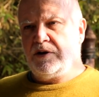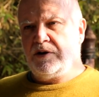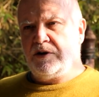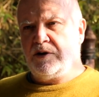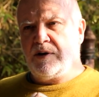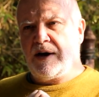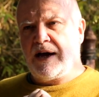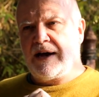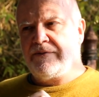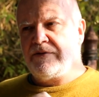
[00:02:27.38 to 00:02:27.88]

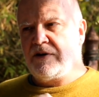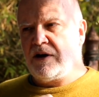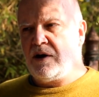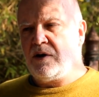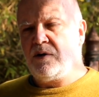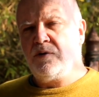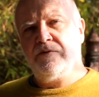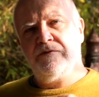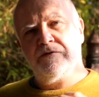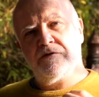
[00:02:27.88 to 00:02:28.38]
you have a
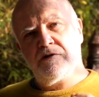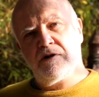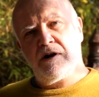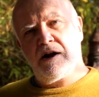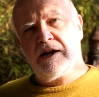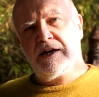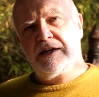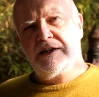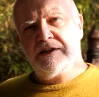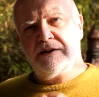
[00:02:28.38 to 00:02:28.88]
whole
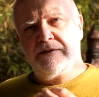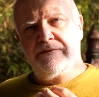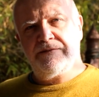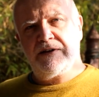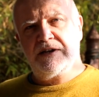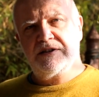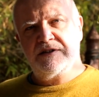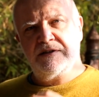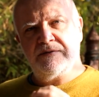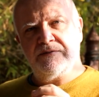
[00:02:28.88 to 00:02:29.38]
variety of
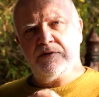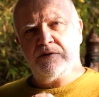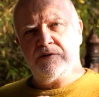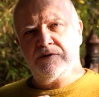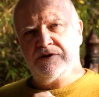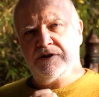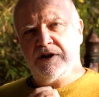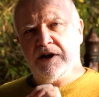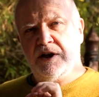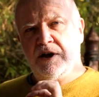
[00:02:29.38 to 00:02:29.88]

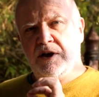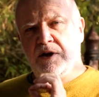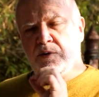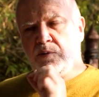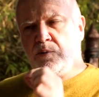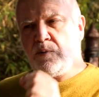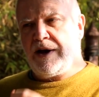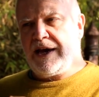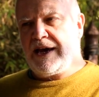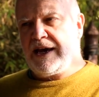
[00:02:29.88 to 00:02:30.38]
festivals
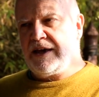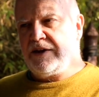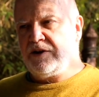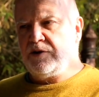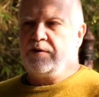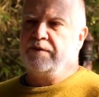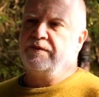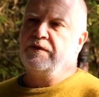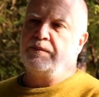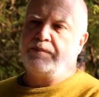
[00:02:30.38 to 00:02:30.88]
where
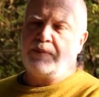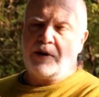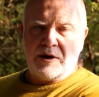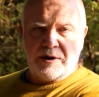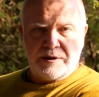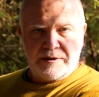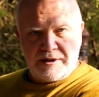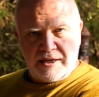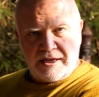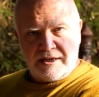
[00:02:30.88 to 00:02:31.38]
you have the
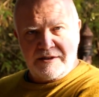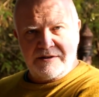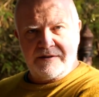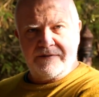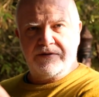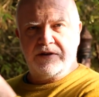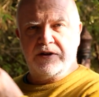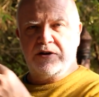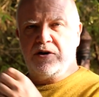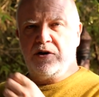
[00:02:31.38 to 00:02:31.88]
birthdays
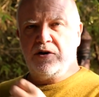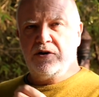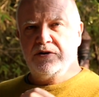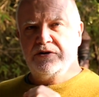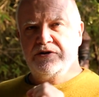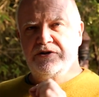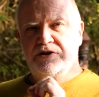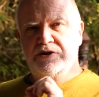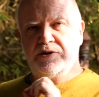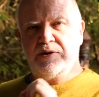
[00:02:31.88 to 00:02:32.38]
of the
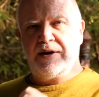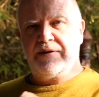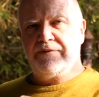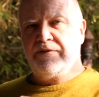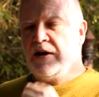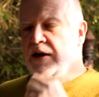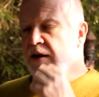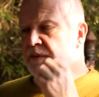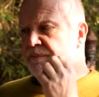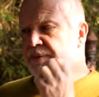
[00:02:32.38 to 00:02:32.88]
gods, you have
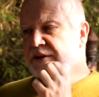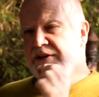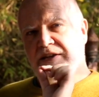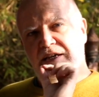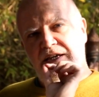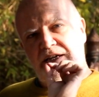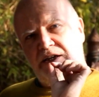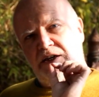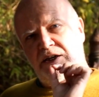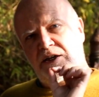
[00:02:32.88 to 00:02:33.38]

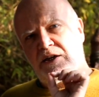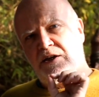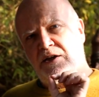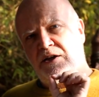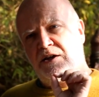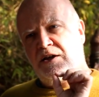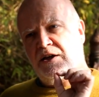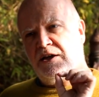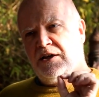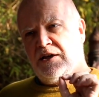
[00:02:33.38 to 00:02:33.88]

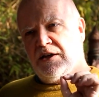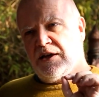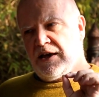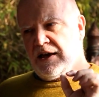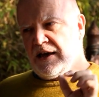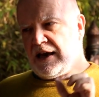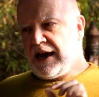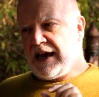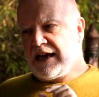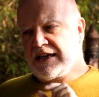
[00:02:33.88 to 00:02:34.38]
particular
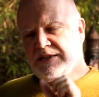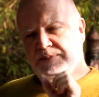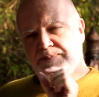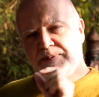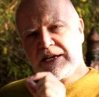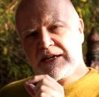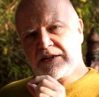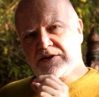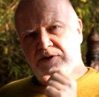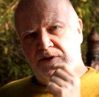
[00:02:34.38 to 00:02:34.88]

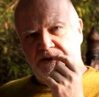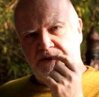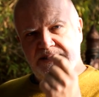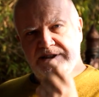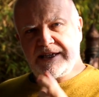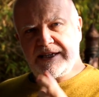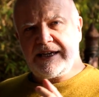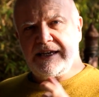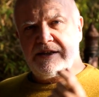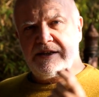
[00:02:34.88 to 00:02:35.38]
aspects or
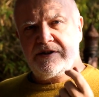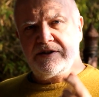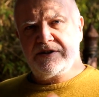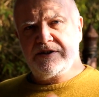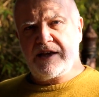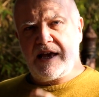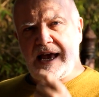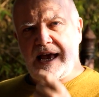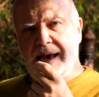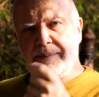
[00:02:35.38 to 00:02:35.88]
scenes
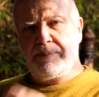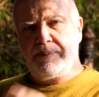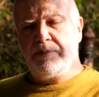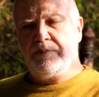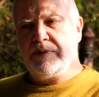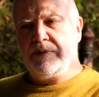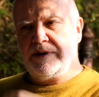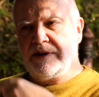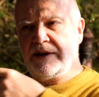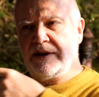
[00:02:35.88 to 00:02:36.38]
that
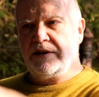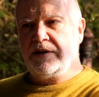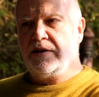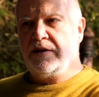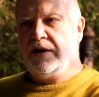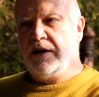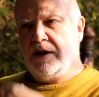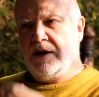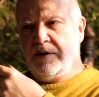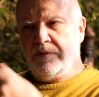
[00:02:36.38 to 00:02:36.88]
happen within
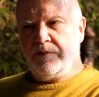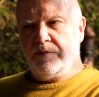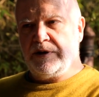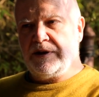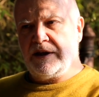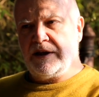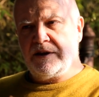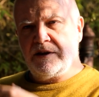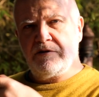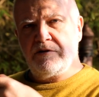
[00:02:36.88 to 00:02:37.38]

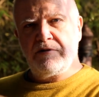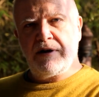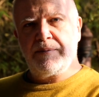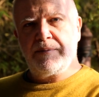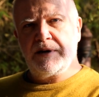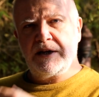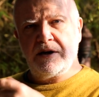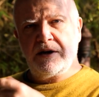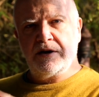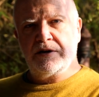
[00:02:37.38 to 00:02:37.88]
within the
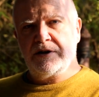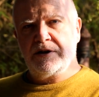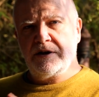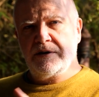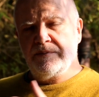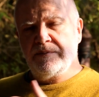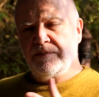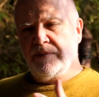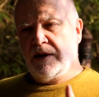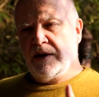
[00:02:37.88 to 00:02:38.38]
Ramayana
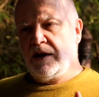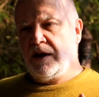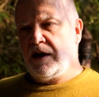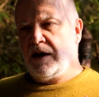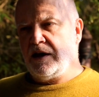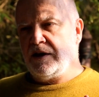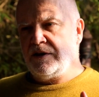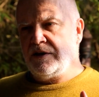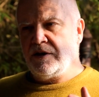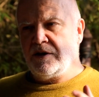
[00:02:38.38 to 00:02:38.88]

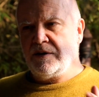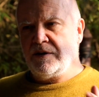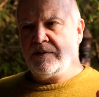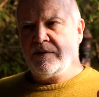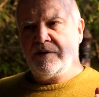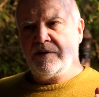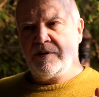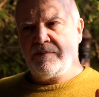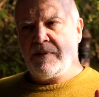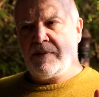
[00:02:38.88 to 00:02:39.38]
and the,
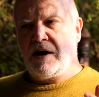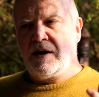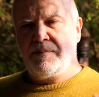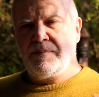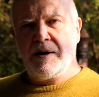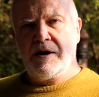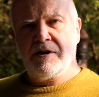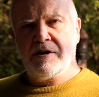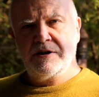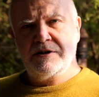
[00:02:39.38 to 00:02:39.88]
the
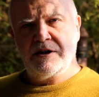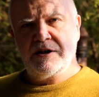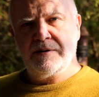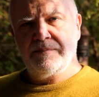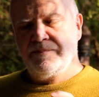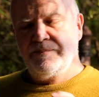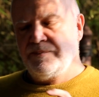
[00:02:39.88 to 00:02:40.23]
Mahabharata.